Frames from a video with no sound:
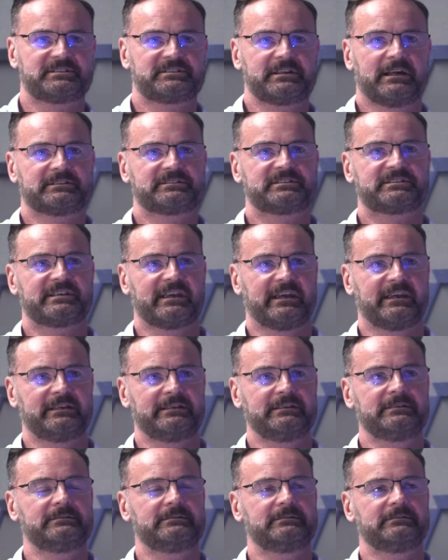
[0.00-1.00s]
I'd
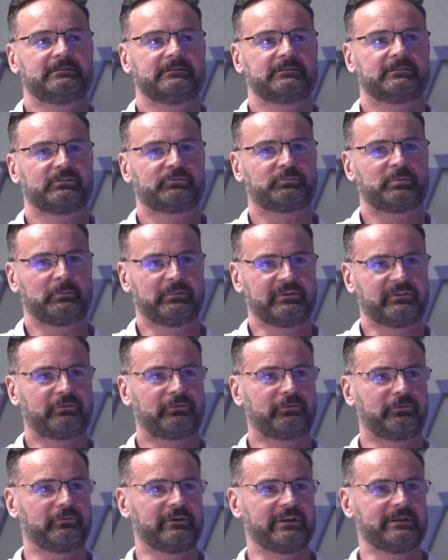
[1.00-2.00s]
say there's probably
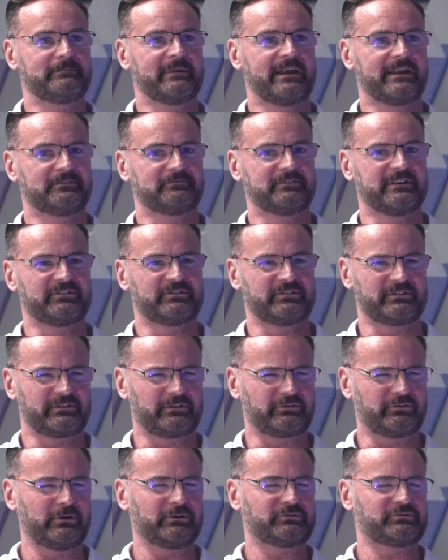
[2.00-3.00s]
three main reasons. I
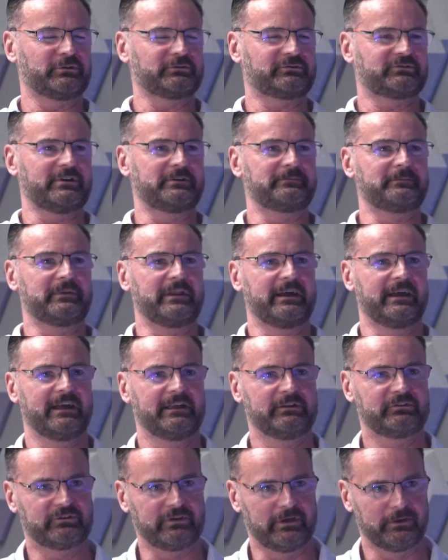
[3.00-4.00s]
sort of touched on them there.
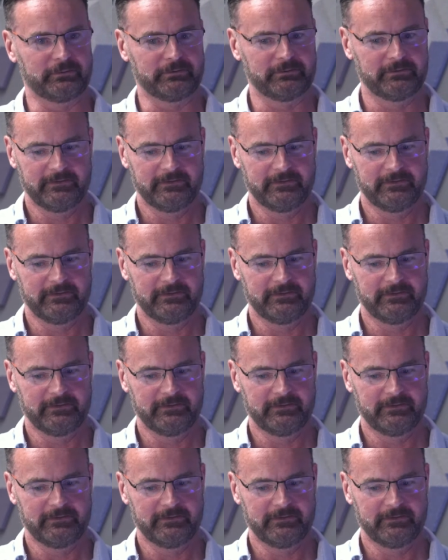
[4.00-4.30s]
So